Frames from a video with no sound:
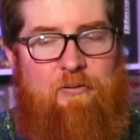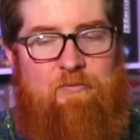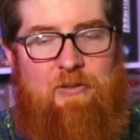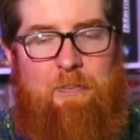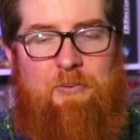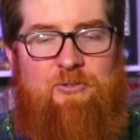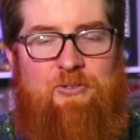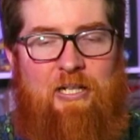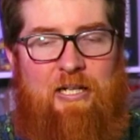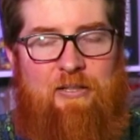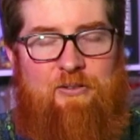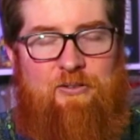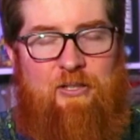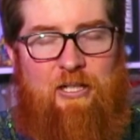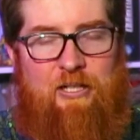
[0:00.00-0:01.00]

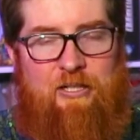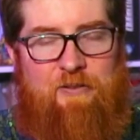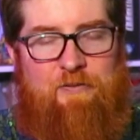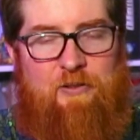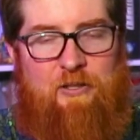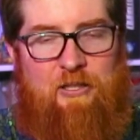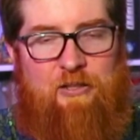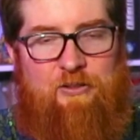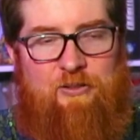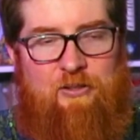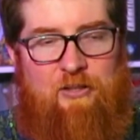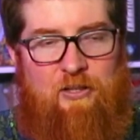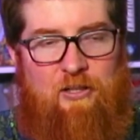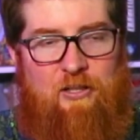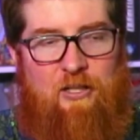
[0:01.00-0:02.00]
represents a
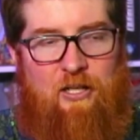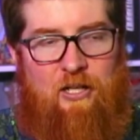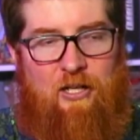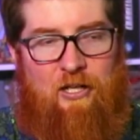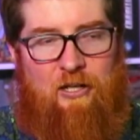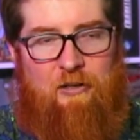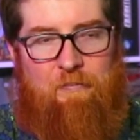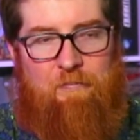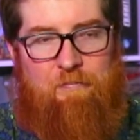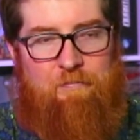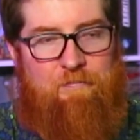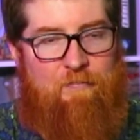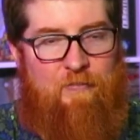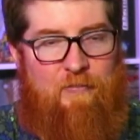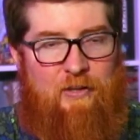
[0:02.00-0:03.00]
different
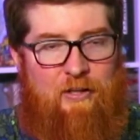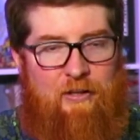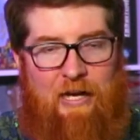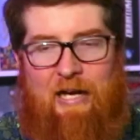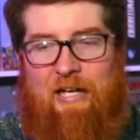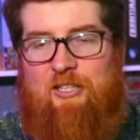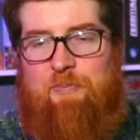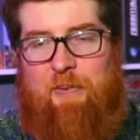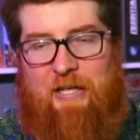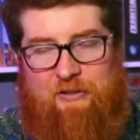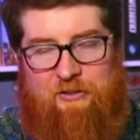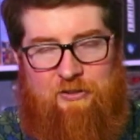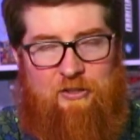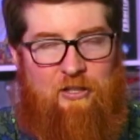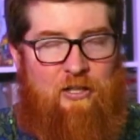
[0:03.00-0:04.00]

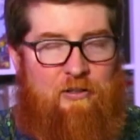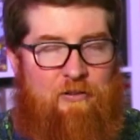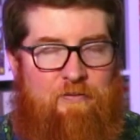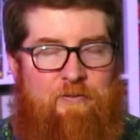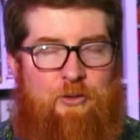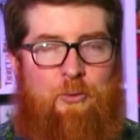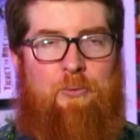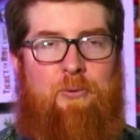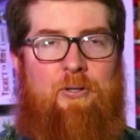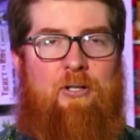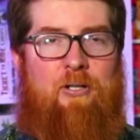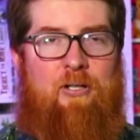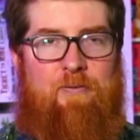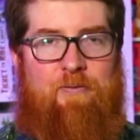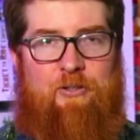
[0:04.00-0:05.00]
aspect of
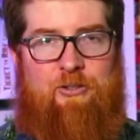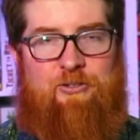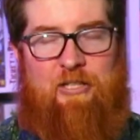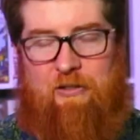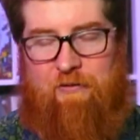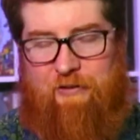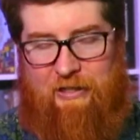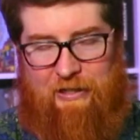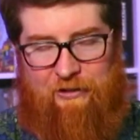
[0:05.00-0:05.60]
yourself, I